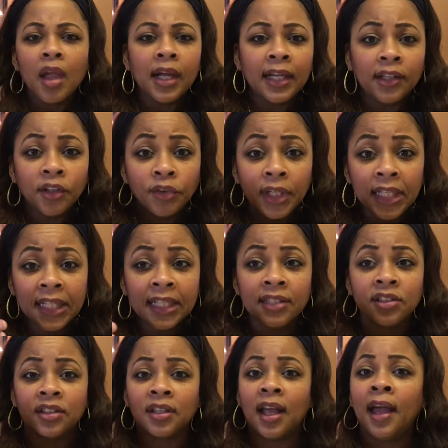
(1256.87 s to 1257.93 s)

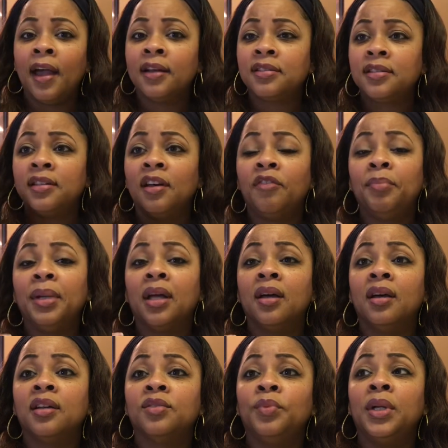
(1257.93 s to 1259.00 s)
ingredients and add stuff
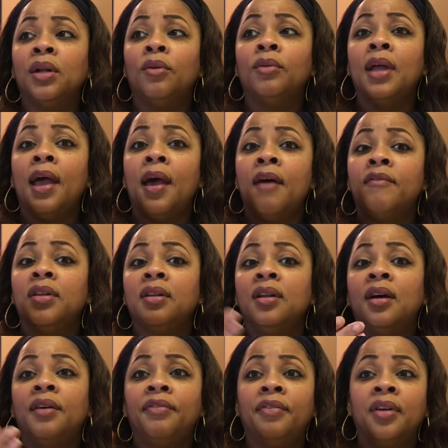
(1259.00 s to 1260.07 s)
because we don't have
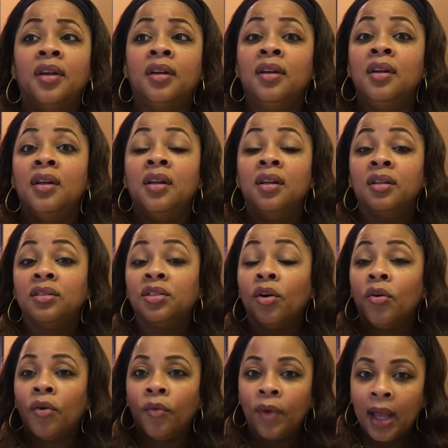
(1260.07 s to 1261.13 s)
enough to
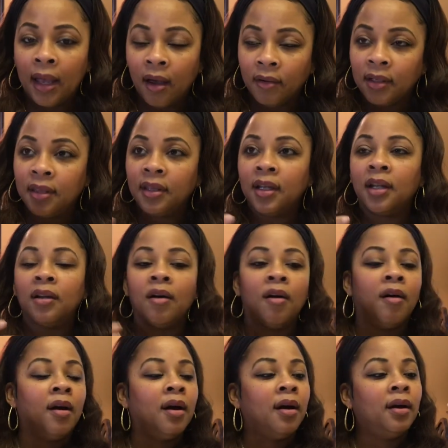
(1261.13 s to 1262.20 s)
go around. And then
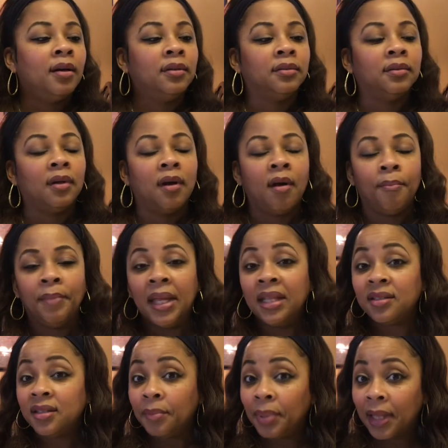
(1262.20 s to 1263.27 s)
our
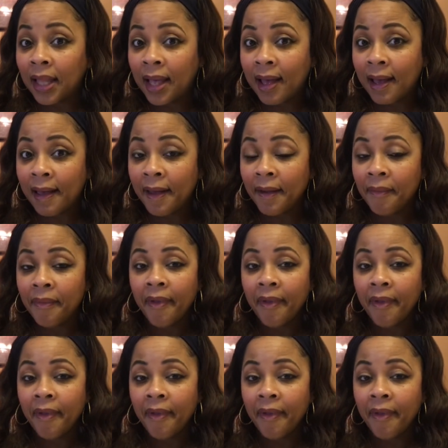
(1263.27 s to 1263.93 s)
meat supply,